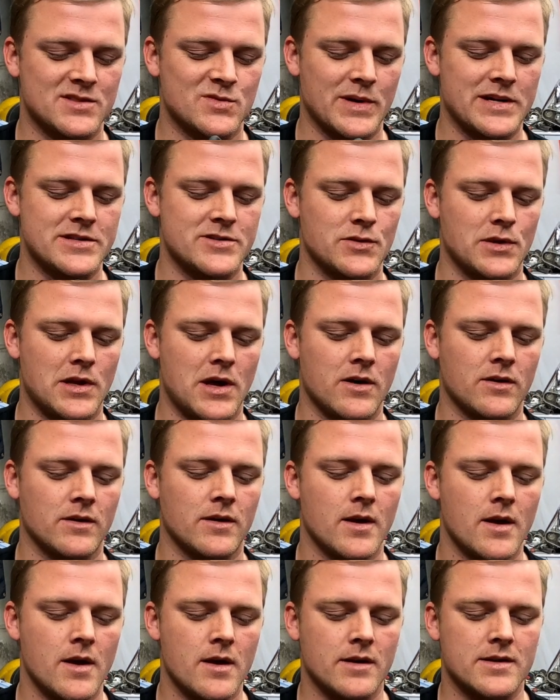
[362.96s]
it's way too long.
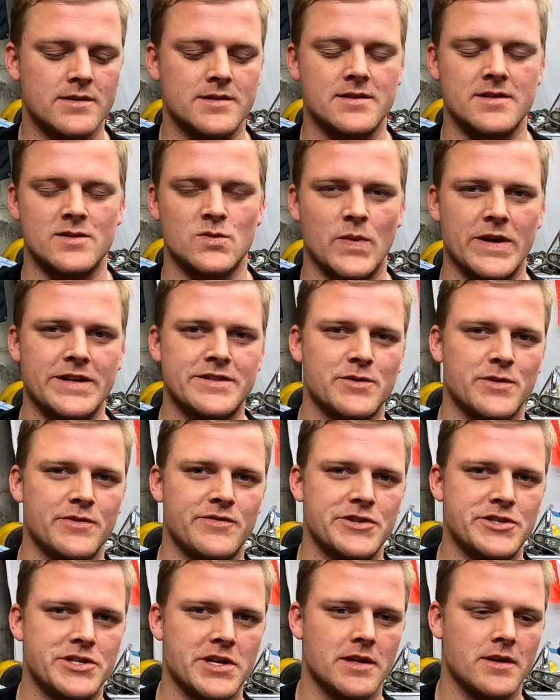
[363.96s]
Because this is way too
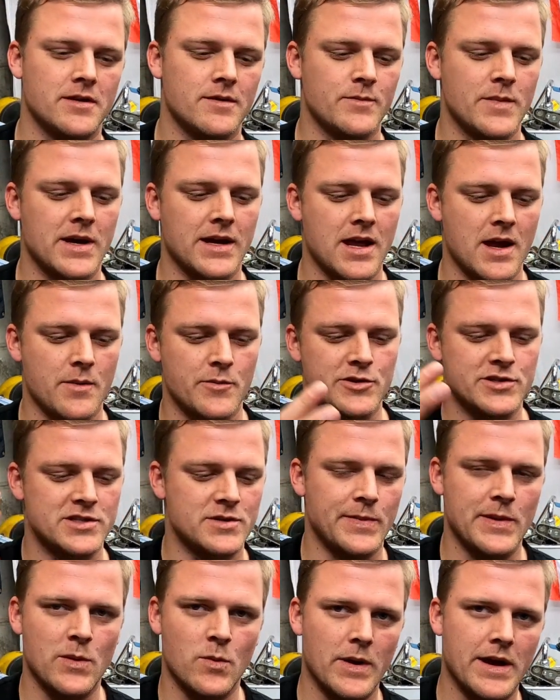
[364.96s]
efficient. And my camera used
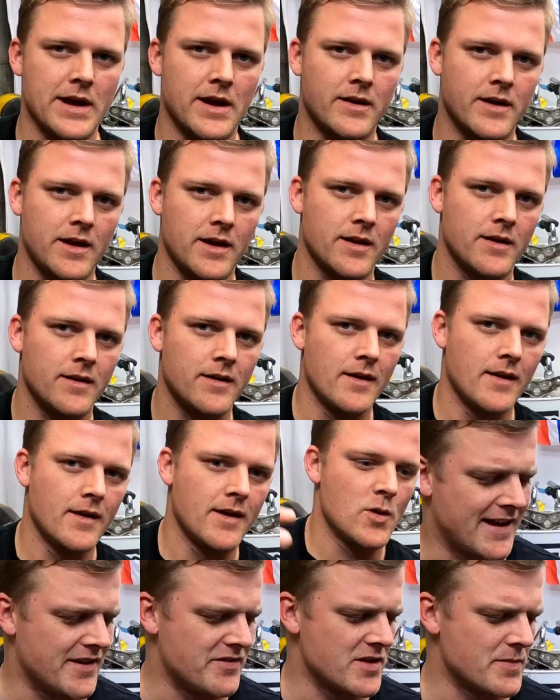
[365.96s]
to be way out here.
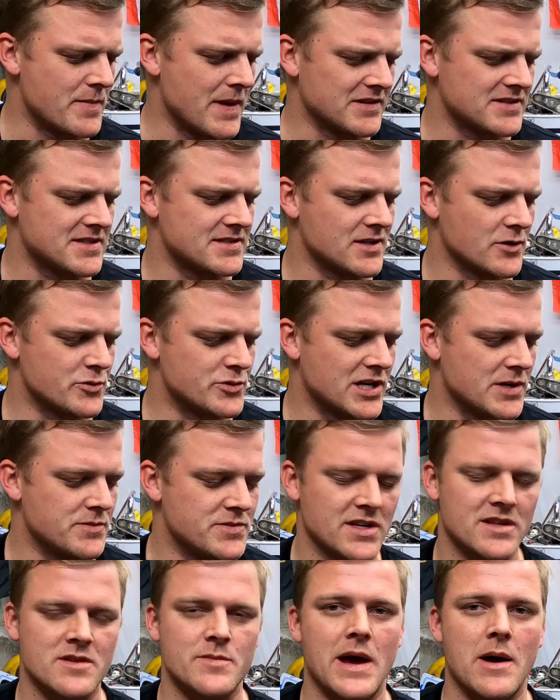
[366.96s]
And the mounts are so cheap.
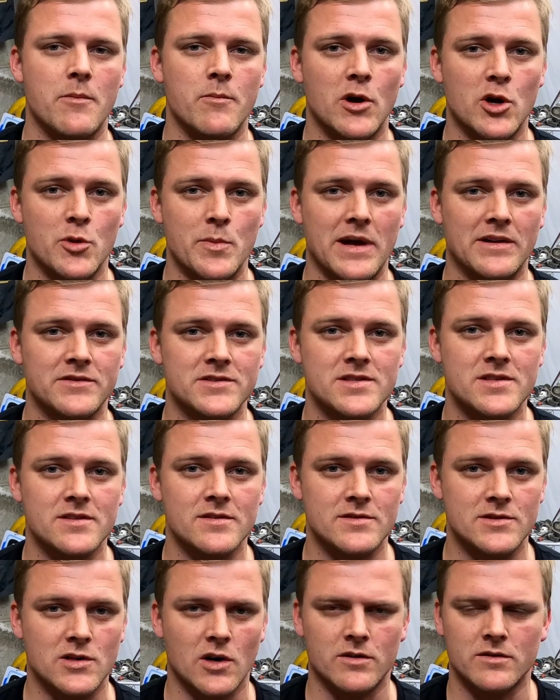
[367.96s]
Check them out.
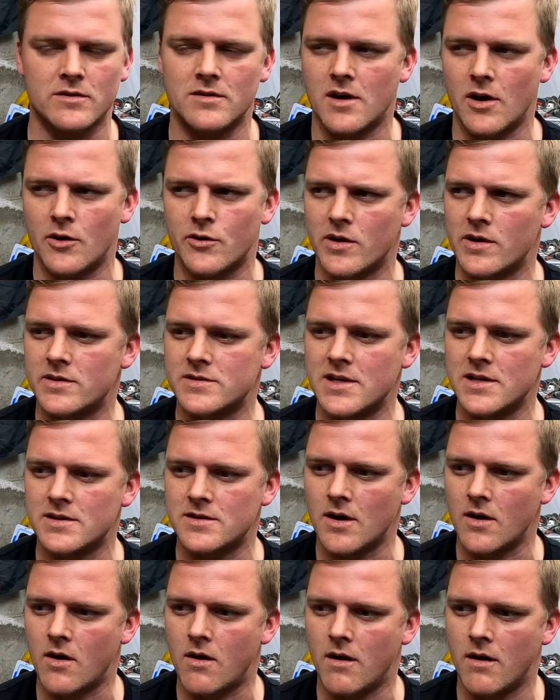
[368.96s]

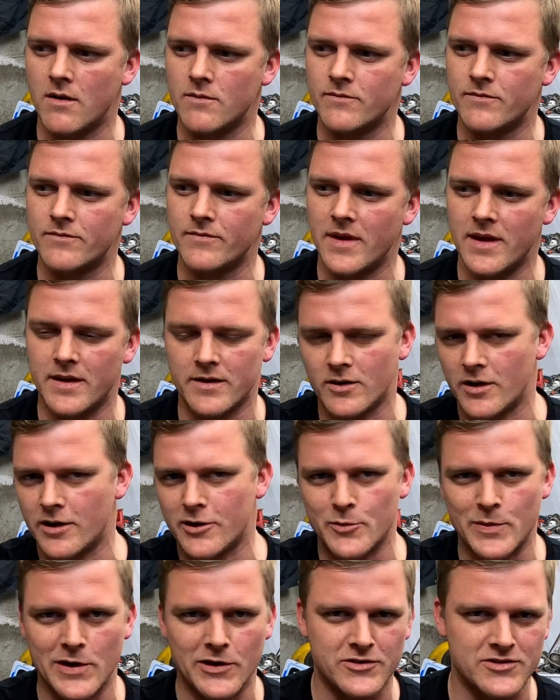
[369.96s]
Motormounts.co.nz.com.
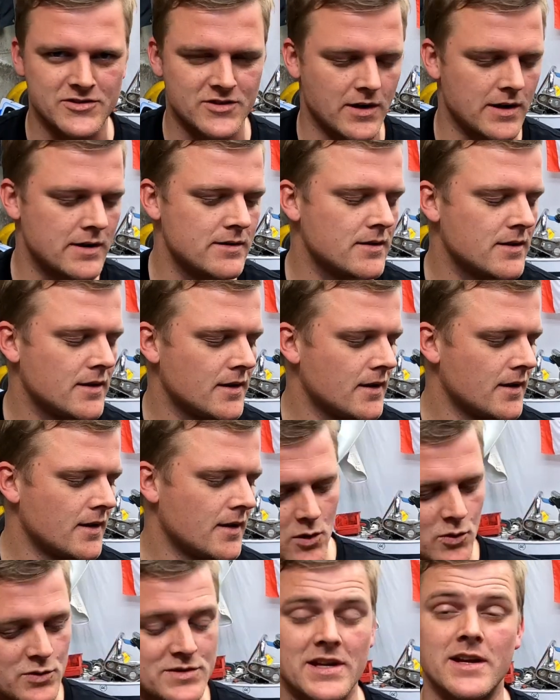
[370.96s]
It'll be on the screen.
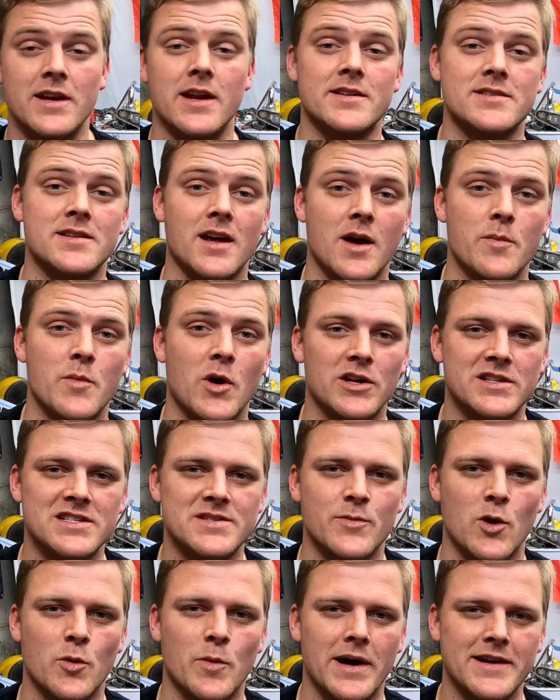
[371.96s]
We'll see you next time on
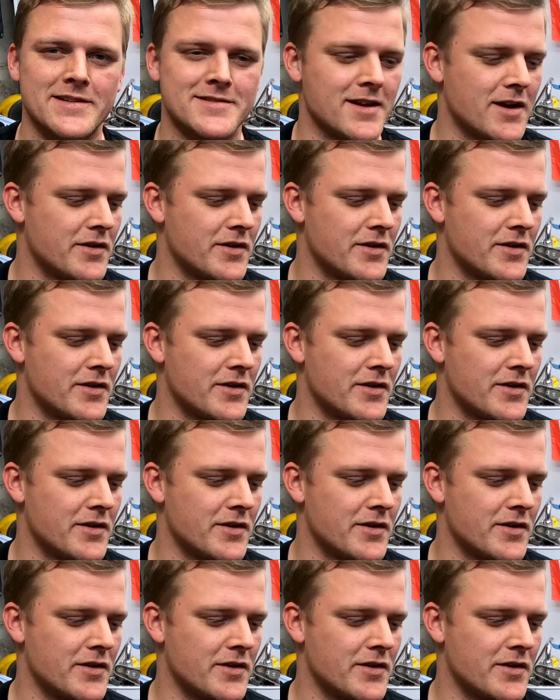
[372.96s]
Small Bike